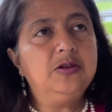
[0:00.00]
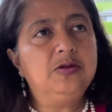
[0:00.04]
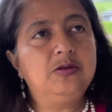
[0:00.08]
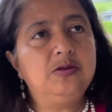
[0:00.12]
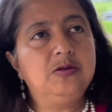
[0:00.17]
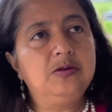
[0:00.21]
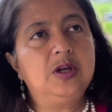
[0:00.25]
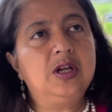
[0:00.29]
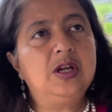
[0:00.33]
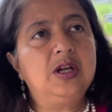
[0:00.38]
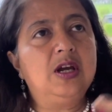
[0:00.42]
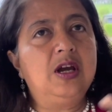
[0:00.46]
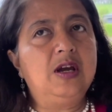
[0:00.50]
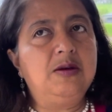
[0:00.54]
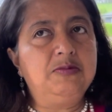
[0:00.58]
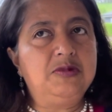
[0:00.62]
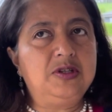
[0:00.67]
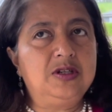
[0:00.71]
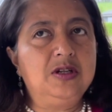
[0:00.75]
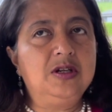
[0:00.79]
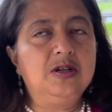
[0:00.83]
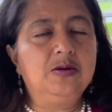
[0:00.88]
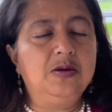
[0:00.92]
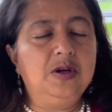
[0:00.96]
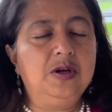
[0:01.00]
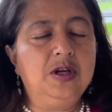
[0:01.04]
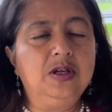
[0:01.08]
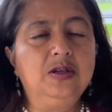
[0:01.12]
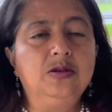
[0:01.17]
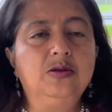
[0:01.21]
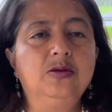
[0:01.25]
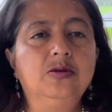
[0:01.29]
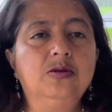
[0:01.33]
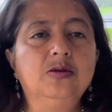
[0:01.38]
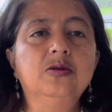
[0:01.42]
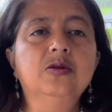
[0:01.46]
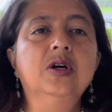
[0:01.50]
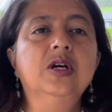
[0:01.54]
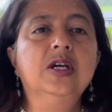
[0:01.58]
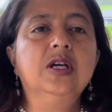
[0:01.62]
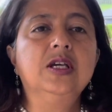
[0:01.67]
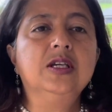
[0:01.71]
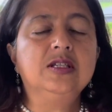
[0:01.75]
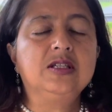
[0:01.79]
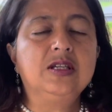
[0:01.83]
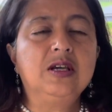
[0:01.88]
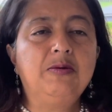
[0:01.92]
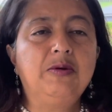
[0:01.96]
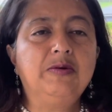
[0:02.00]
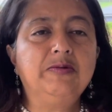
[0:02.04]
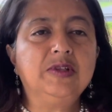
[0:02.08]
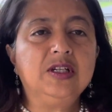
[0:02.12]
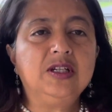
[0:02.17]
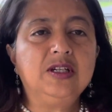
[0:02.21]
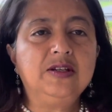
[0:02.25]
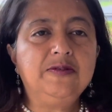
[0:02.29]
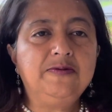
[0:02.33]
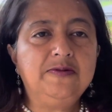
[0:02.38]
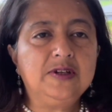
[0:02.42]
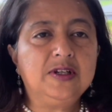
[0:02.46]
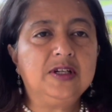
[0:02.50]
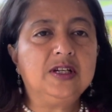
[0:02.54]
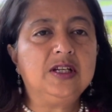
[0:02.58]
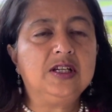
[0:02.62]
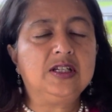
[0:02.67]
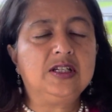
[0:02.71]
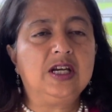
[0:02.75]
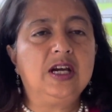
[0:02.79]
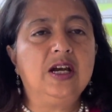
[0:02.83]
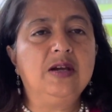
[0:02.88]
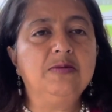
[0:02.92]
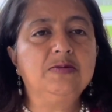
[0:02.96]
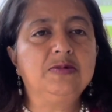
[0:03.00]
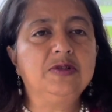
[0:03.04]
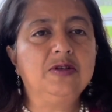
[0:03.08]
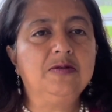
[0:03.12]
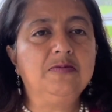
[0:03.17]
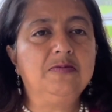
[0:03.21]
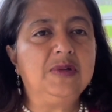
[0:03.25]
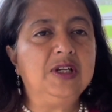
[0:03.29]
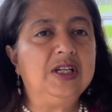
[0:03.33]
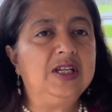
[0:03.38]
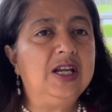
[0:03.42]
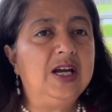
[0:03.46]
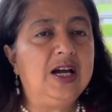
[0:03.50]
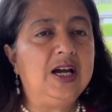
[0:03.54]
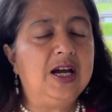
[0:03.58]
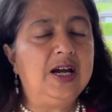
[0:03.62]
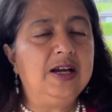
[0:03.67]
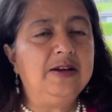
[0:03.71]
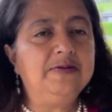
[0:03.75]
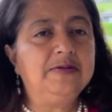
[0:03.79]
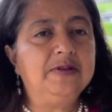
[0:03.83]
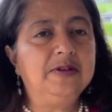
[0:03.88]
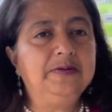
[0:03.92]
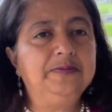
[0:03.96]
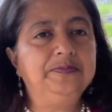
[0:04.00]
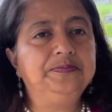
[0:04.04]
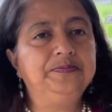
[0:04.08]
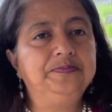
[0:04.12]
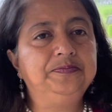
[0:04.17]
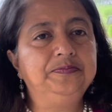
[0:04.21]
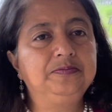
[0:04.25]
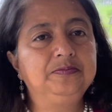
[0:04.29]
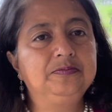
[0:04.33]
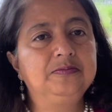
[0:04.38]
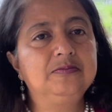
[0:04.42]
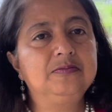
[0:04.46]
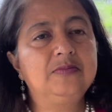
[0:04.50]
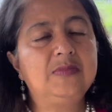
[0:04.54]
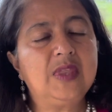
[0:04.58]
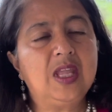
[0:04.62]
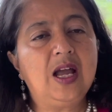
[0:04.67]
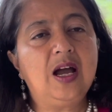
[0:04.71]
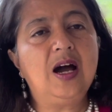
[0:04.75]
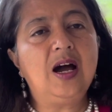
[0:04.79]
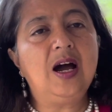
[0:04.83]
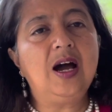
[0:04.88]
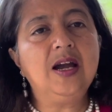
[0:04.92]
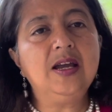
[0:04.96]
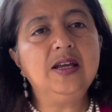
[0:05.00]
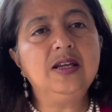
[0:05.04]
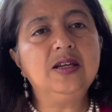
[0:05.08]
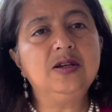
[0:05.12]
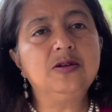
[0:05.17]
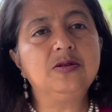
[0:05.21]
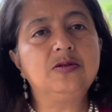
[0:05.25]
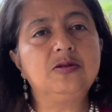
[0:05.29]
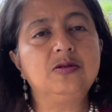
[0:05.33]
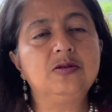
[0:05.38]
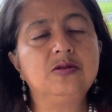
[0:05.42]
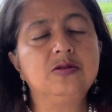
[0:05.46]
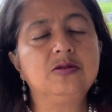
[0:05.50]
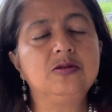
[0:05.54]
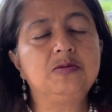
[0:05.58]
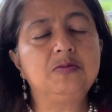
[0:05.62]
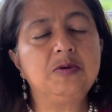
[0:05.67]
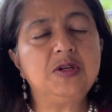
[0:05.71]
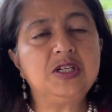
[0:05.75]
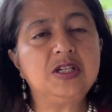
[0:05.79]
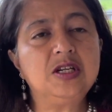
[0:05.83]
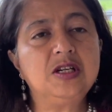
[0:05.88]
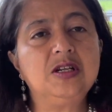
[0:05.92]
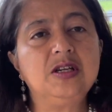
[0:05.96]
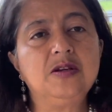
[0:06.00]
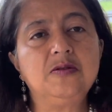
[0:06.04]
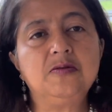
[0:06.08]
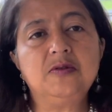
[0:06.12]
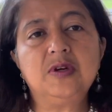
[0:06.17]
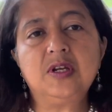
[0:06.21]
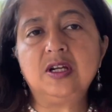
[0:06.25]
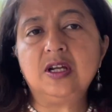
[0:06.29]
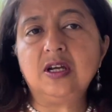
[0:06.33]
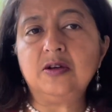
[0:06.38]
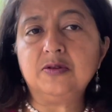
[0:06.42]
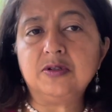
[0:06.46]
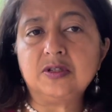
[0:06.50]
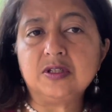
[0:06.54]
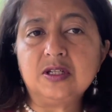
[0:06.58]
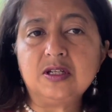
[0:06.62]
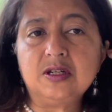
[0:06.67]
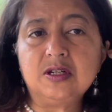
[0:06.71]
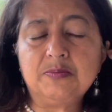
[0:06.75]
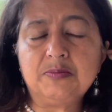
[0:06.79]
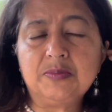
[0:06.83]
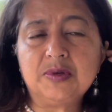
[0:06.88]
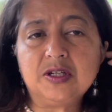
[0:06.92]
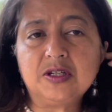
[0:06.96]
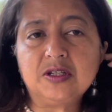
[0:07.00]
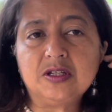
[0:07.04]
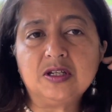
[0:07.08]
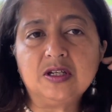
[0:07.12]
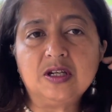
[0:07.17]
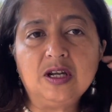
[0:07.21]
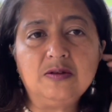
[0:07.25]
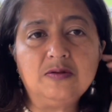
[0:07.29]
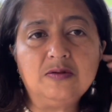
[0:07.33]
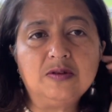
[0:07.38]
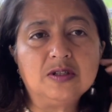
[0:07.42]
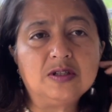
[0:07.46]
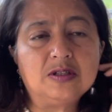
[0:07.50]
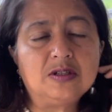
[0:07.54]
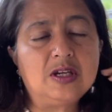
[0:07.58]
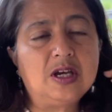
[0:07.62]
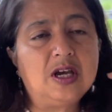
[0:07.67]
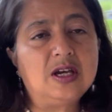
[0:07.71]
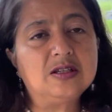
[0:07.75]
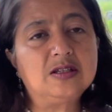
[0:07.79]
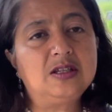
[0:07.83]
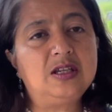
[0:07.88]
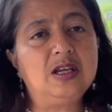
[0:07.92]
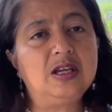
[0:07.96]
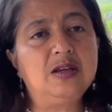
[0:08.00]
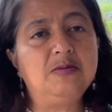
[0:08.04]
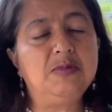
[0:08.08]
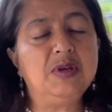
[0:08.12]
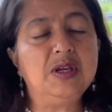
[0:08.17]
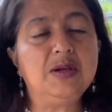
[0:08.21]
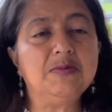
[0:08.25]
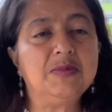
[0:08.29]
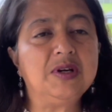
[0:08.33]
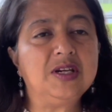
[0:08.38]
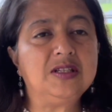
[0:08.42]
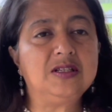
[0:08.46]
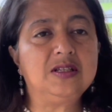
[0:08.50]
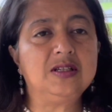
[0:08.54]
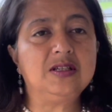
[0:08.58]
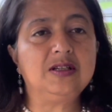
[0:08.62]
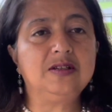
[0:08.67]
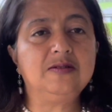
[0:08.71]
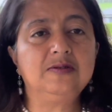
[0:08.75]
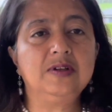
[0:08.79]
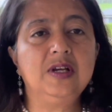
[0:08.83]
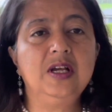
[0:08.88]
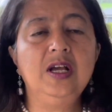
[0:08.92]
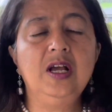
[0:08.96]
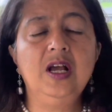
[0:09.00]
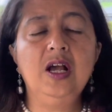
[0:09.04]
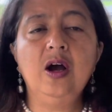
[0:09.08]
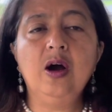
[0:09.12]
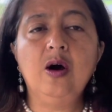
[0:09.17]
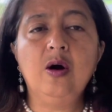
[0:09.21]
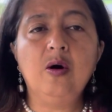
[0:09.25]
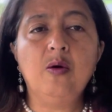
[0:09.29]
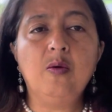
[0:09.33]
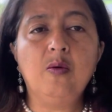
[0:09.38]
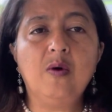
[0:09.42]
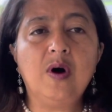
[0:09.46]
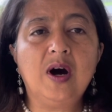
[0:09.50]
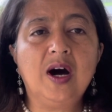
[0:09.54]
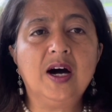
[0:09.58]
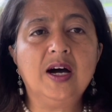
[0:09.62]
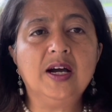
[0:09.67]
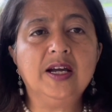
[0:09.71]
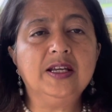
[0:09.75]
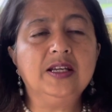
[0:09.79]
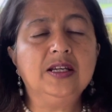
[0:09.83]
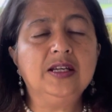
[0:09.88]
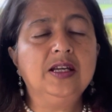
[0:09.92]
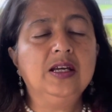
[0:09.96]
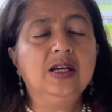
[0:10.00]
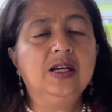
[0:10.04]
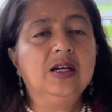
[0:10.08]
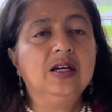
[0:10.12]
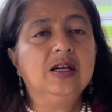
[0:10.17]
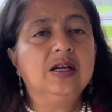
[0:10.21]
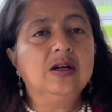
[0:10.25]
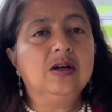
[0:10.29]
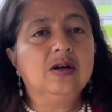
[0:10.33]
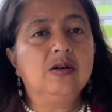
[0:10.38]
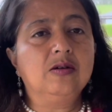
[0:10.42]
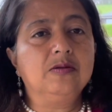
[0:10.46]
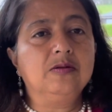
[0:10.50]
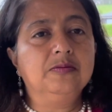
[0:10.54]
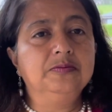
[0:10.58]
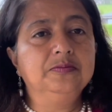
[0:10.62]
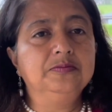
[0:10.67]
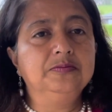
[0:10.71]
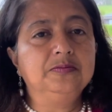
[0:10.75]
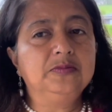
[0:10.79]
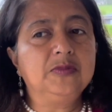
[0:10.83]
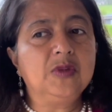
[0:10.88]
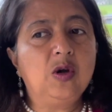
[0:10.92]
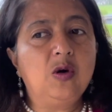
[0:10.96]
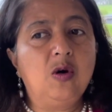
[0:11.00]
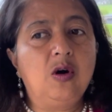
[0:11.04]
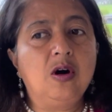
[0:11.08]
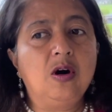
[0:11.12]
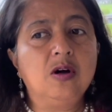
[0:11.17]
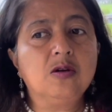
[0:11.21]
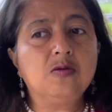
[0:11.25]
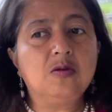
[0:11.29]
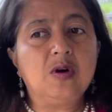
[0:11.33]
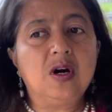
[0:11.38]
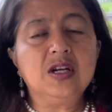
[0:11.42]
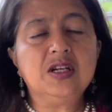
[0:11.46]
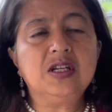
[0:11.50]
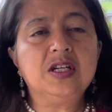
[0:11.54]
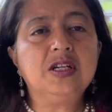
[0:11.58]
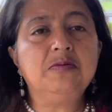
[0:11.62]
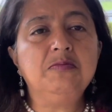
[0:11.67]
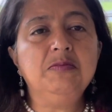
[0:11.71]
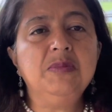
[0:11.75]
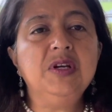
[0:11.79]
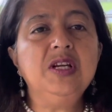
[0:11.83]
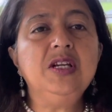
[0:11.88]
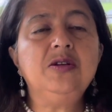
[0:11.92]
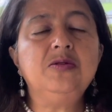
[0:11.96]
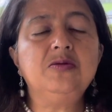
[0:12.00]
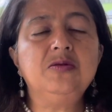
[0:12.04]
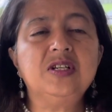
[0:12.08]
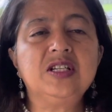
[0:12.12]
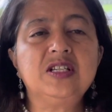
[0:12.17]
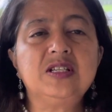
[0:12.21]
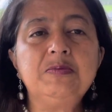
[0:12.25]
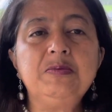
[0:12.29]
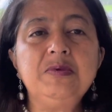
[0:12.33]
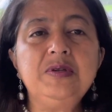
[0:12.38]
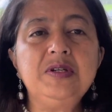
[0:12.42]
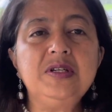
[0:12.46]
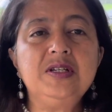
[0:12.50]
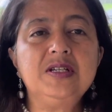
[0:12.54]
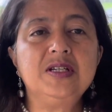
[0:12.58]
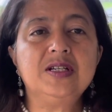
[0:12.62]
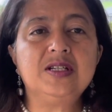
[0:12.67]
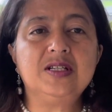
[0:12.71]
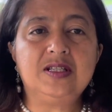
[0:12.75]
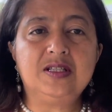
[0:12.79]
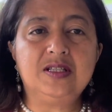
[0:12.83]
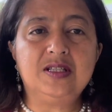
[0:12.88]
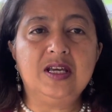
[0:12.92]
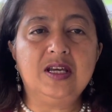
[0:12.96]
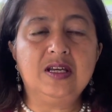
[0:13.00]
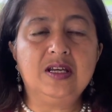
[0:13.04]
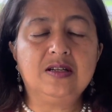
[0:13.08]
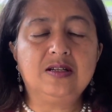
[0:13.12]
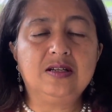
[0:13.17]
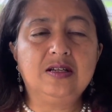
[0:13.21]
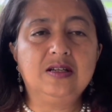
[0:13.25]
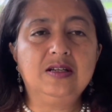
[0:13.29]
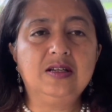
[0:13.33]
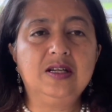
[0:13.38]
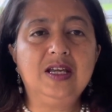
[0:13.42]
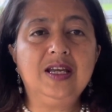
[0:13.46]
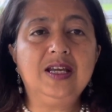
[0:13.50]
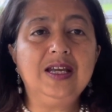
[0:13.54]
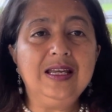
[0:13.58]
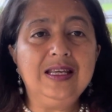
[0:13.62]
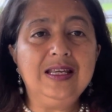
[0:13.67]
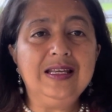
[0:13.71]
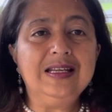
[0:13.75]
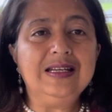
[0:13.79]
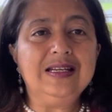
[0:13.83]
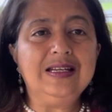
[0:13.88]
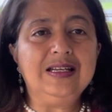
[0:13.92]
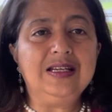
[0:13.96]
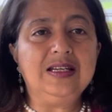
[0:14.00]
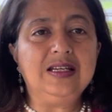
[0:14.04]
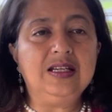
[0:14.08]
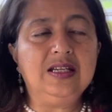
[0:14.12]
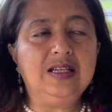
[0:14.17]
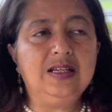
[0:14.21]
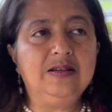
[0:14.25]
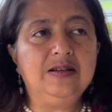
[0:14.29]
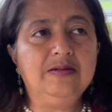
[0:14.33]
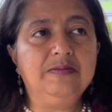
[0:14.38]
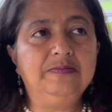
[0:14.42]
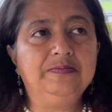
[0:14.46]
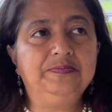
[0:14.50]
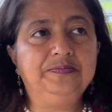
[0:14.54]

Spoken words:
through, and I'm still going through some of the difficult times of my life, I used to, especially when I was in depression, I was asking me myself why God wanted me to experience that again and again.